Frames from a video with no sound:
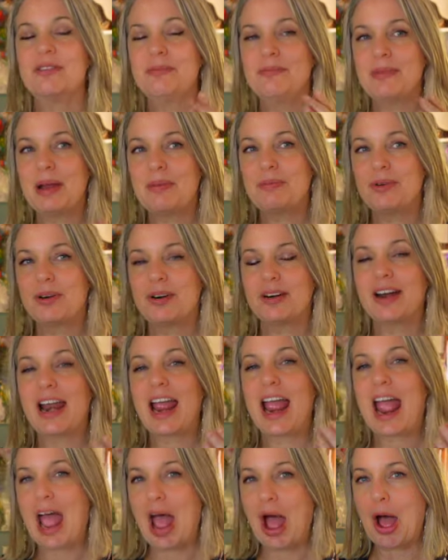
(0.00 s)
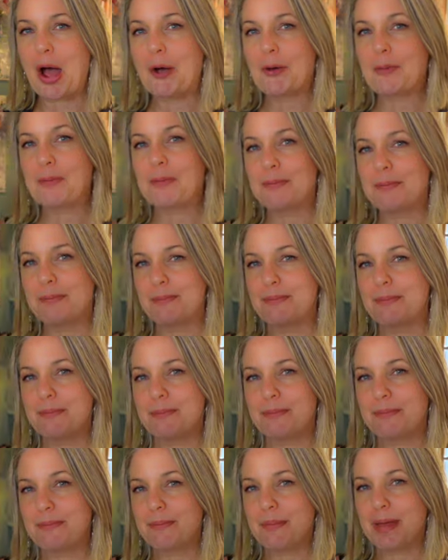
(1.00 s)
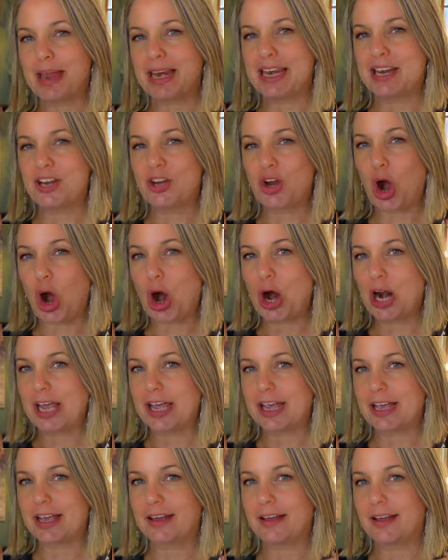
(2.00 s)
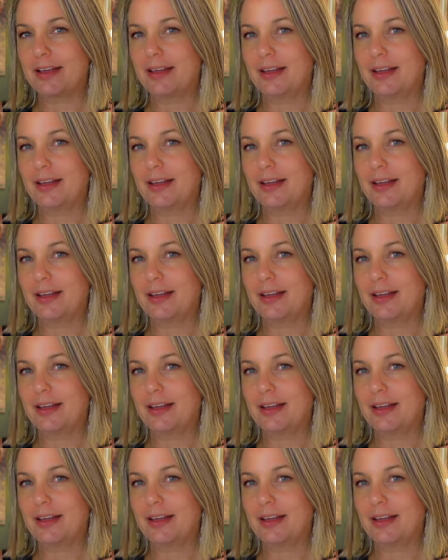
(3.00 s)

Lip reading: remember how many garlic